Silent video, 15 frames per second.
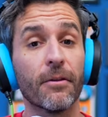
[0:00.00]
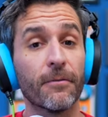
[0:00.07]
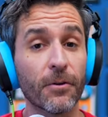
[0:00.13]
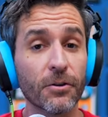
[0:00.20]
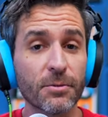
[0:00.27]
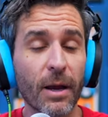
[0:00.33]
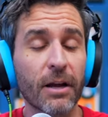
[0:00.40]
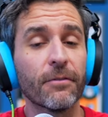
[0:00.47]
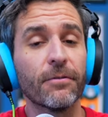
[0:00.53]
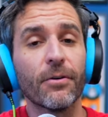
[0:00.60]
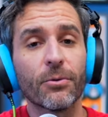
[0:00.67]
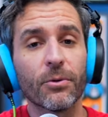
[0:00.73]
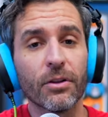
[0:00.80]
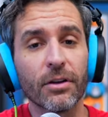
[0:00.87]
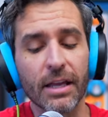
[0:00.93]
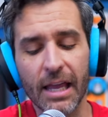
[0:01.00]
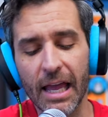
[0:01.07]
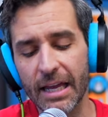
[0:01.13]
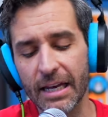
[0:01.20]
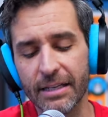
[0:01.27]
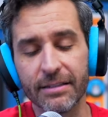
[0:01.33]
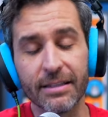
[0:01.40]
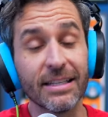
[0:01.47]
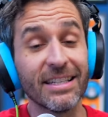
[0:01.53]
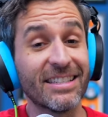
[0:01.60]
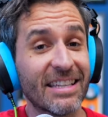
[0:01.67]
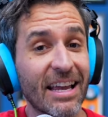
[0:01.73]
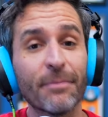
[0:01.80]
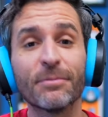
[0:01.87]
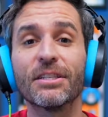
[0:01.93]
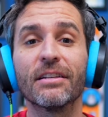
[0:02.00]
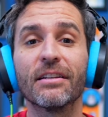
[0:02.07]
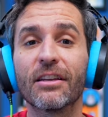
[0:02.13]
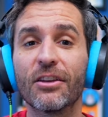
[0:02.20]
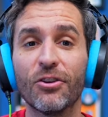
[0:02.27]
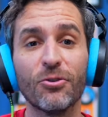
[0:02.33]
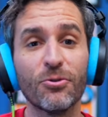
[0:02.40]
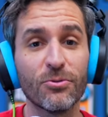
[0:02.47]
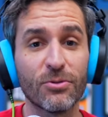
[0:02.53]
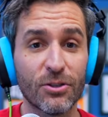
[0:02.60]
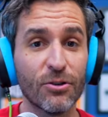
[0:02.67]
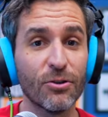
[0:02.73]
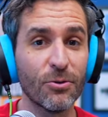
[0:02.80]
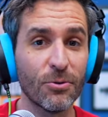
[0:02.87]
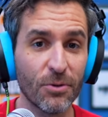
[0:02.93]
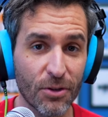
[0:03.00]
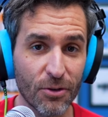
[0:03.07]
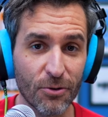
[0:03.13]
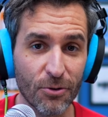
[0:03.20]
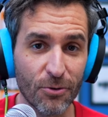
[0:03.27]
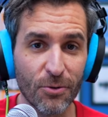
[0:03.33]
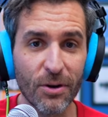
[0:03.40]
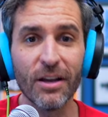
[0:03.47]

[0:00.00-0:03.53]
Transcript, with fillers: the first microphone we're looking at is the Samson Q2U,